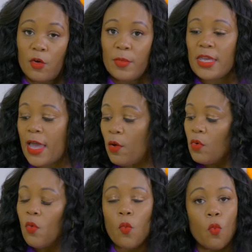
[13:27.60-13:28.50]
Help me
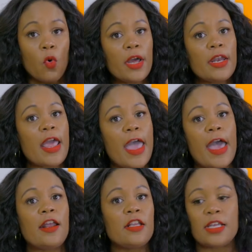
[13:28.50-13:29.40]
count one
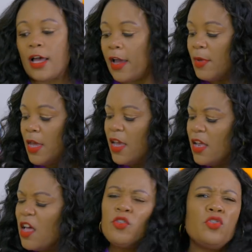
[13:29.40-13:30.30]
at a time
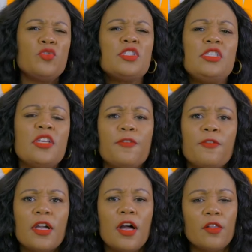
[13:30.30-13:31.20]
and I'll use
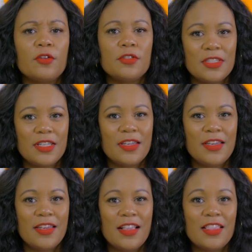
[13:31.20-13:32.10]
different colors.
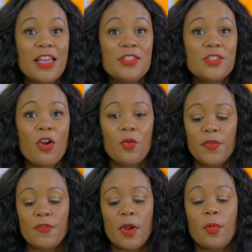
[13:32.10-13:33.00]
Let's start
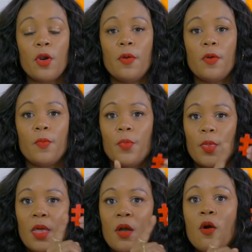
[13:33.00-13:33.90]
with number
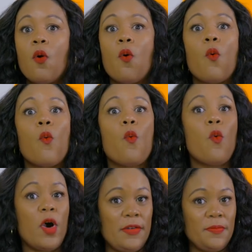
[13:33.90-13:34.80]

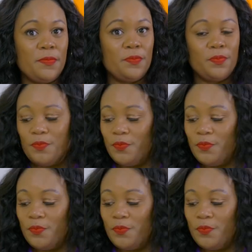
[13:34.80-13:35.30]
one,